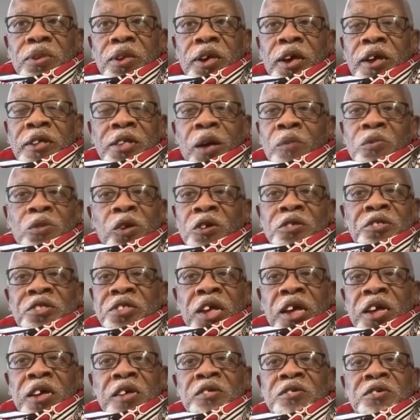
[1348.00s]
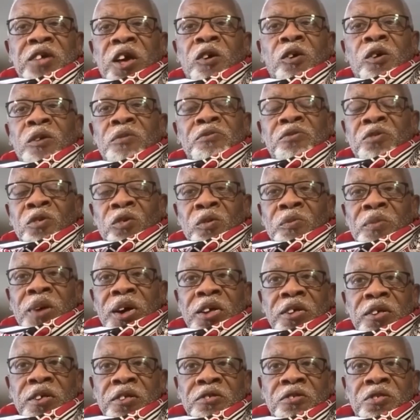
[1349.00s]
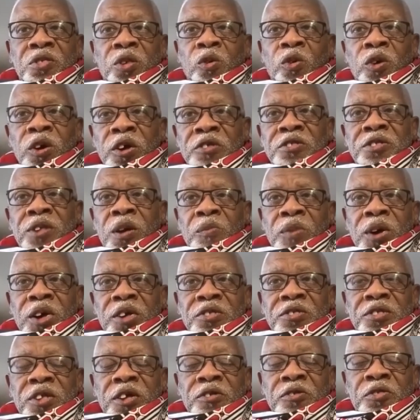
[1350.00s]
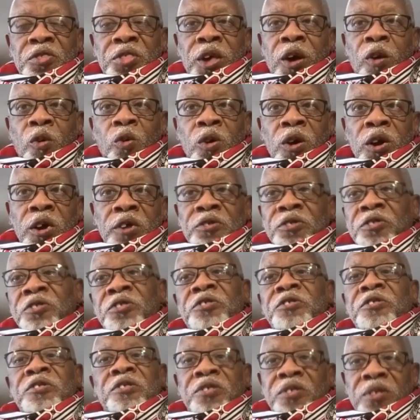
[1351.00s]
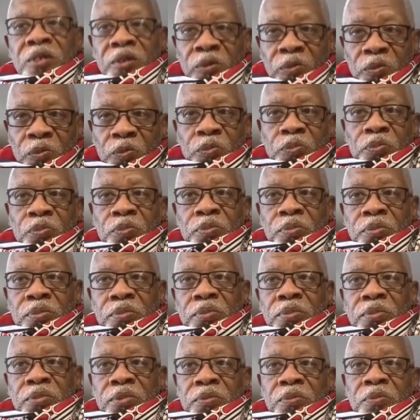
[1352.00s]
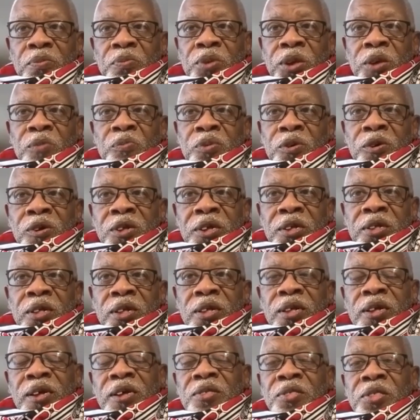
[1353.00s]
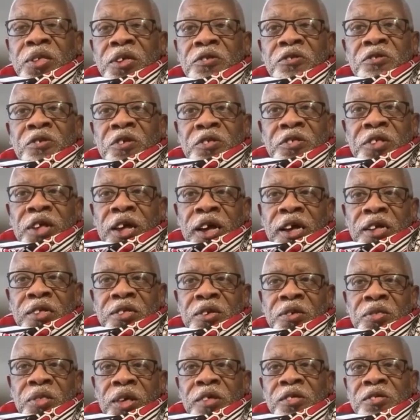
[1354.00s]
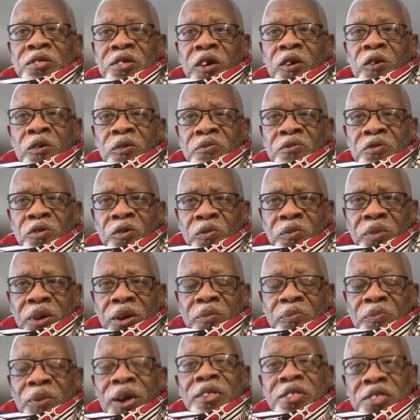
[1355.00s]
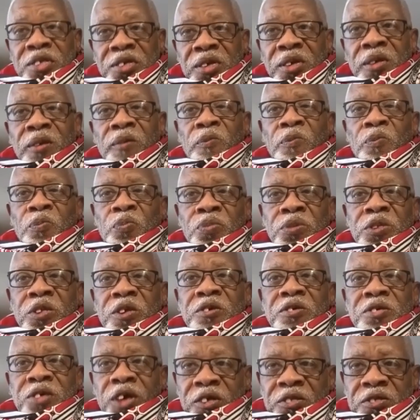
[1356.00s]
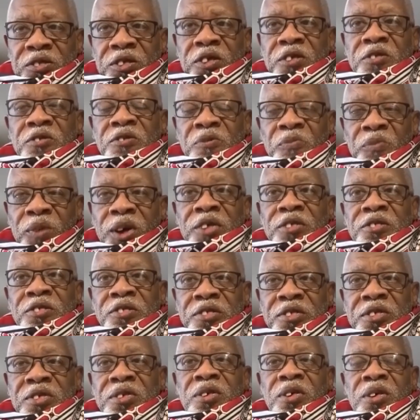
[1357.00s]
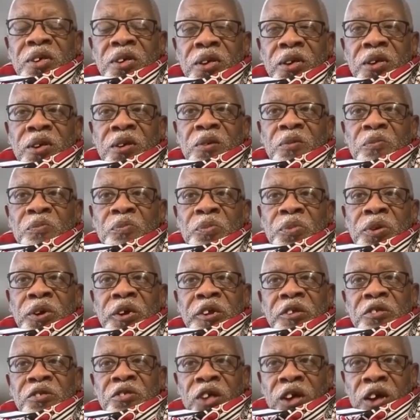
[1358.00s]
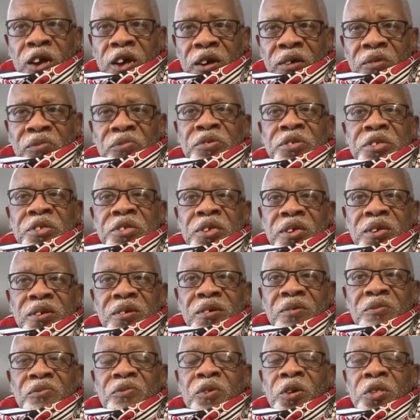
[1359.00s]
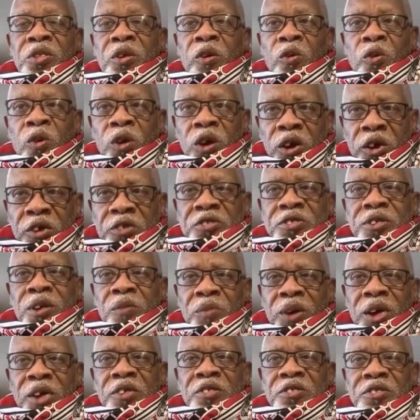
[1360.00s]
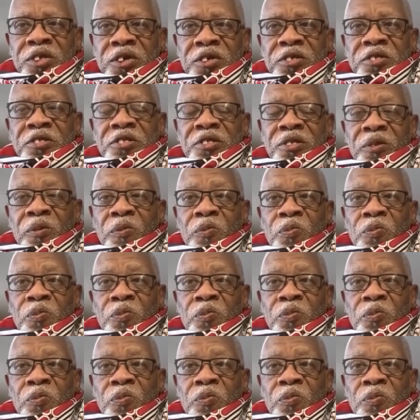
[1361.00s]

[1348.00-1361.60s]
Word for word: And I'm not saying Jacob Zuma is the worst amongst us. There are worse people in this society than Jacob Zuma. But justice must be reserved for the worst amongst us.